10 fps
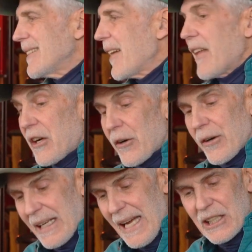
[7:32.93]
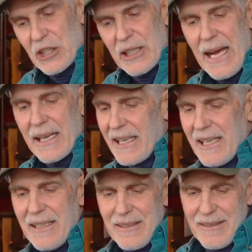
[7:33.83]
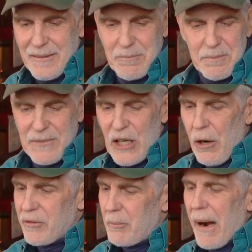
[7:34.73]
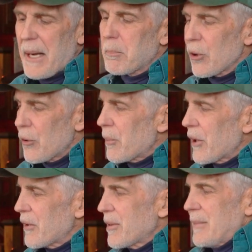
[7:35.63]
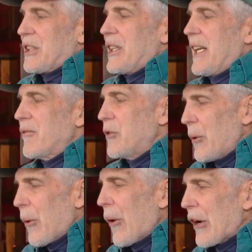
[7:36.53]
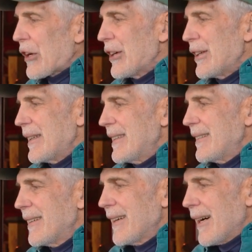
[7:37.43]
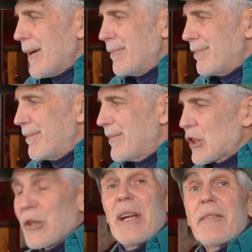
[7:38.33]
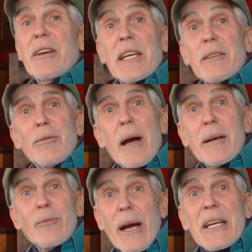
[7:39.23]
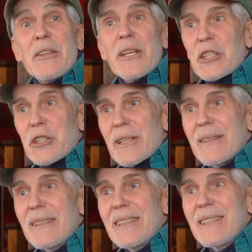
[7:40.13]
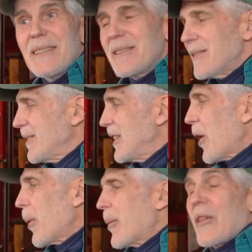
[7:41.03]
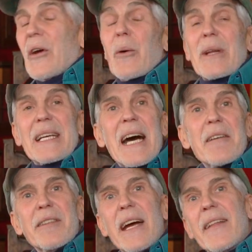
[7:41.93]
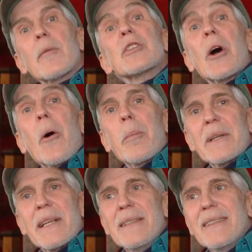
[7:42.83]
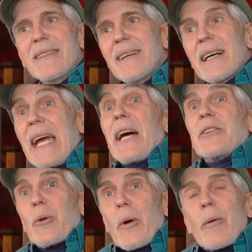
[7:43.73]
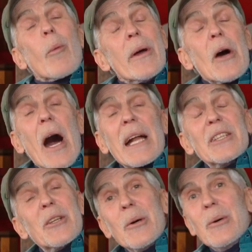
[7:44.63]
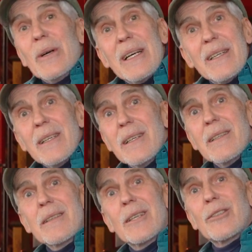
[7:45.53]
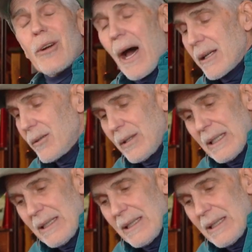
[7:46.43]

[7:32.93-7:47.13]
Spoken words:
And then Hurricane Sandy, you know, from Mike Bloomberg from the city of New York, certificate of recognition. You know, we were the only cafe that was open, again, doing what we know how to do, to try to